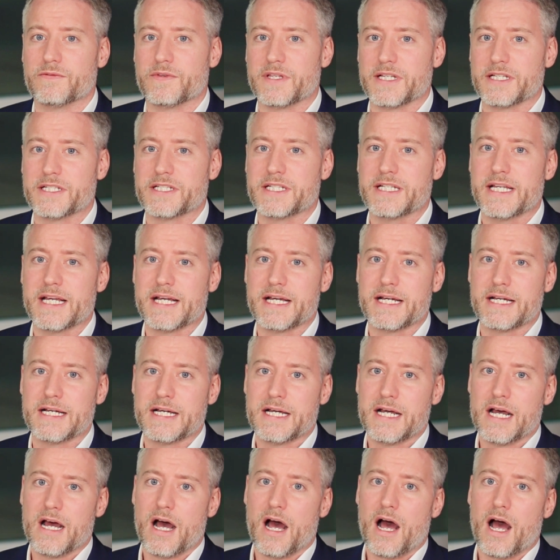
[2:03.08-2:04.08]
of this year
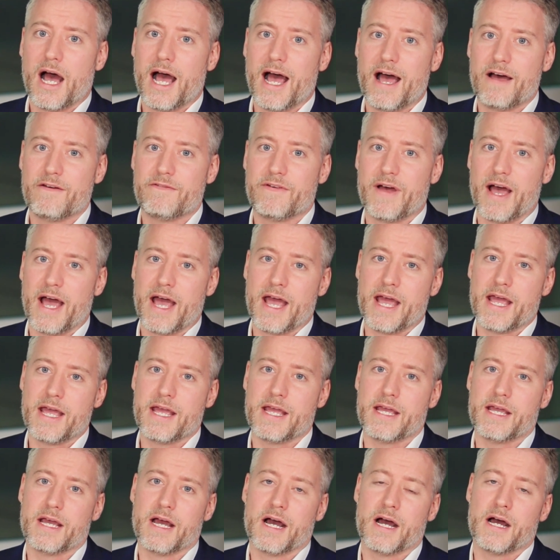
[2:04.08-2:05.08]
have
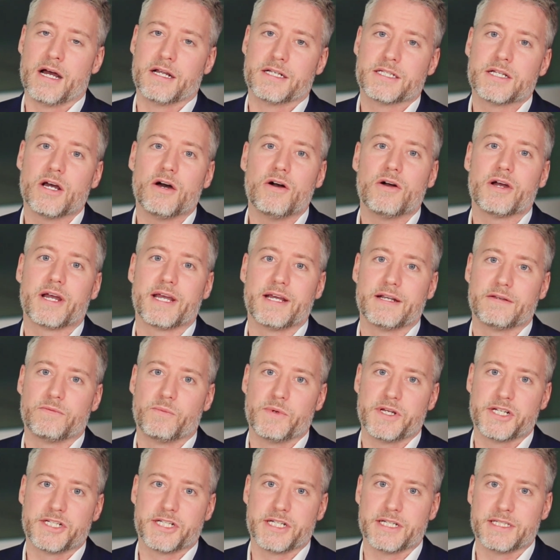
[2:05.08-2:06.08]
a target
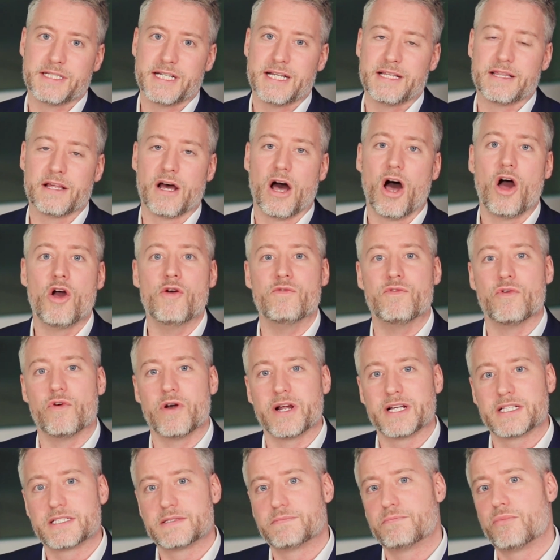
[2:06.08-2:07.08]
which is either
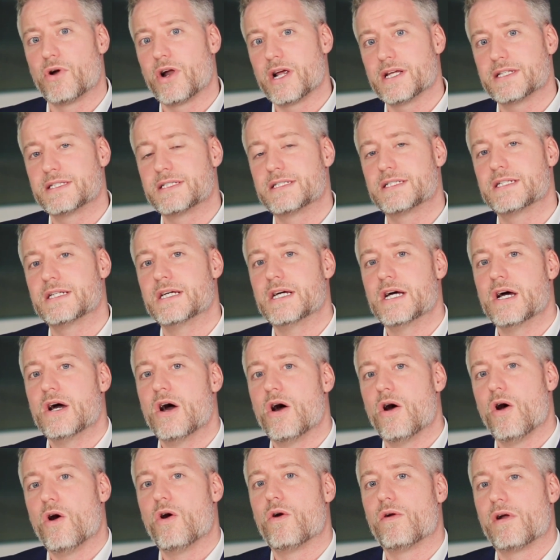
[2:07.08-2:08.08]
overexpressed
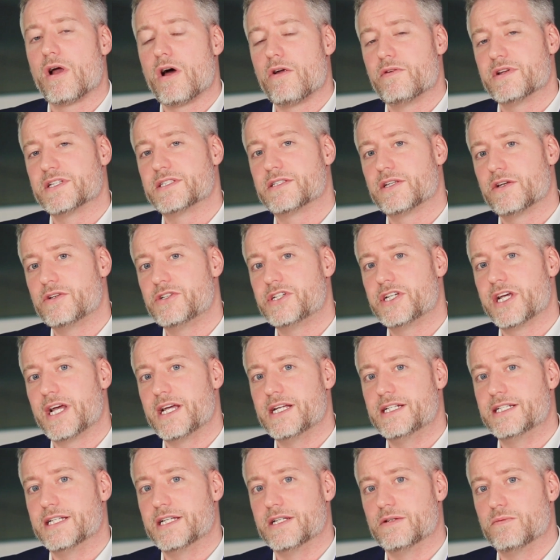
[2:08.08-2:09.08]
or are
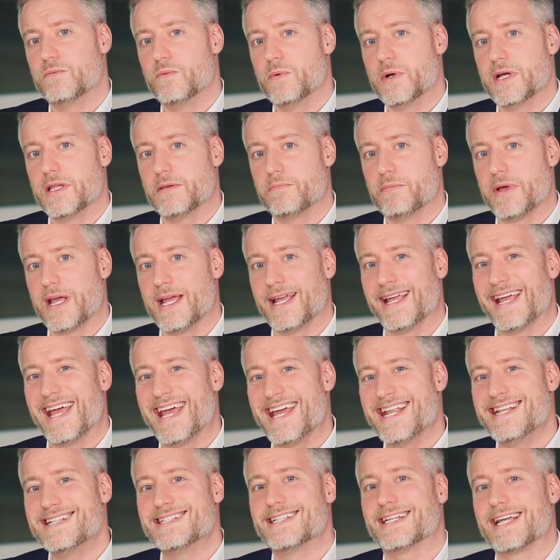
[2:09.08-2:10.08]
associated with being
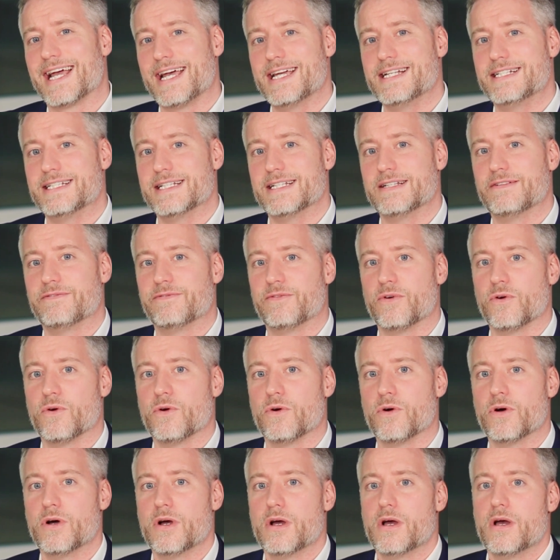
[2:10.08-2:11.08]
indicated
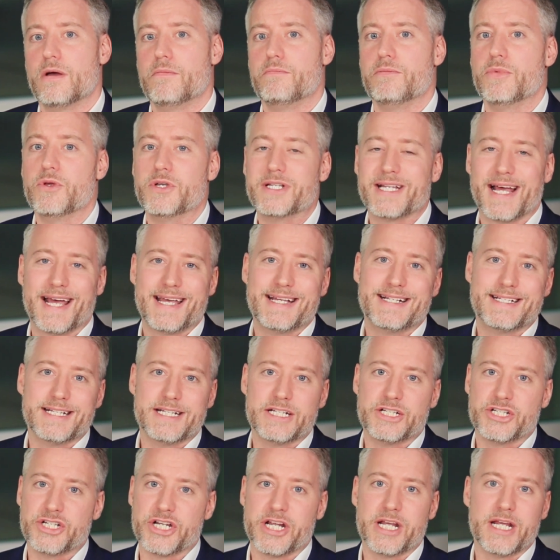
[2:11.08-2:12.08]
for
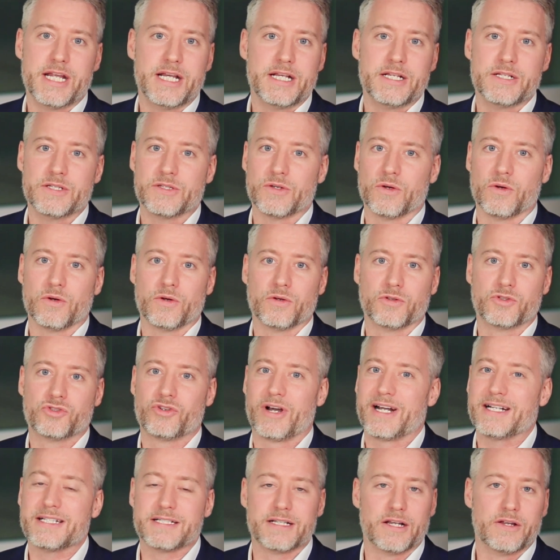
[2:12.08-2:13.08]
mutated genes or
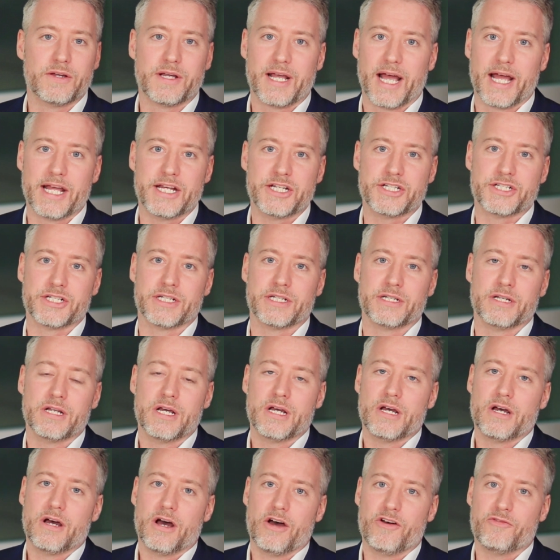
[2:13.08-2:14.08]
translocation
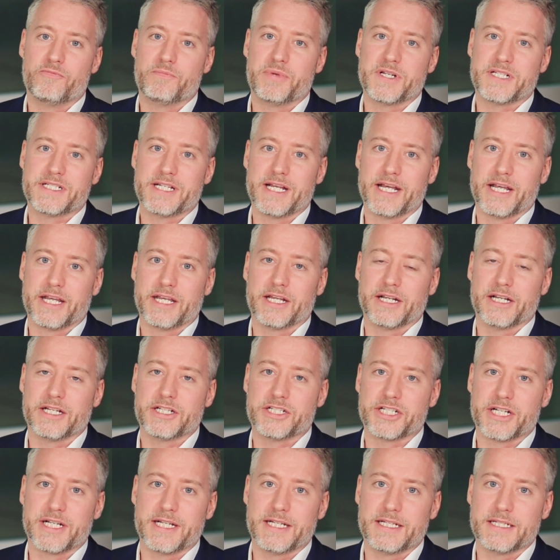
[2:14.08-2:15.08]
of particular
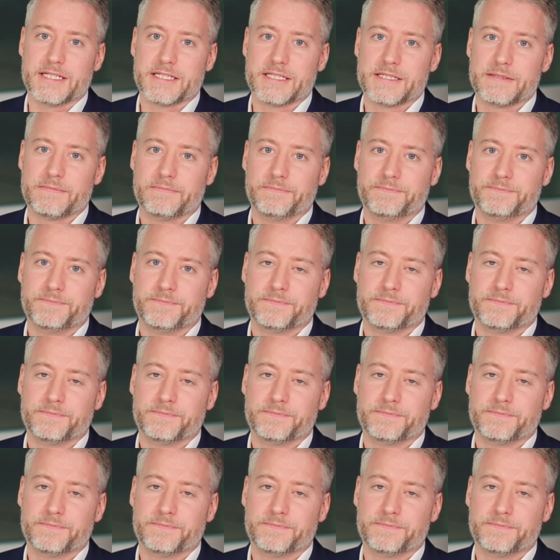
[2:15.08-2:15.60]
genes.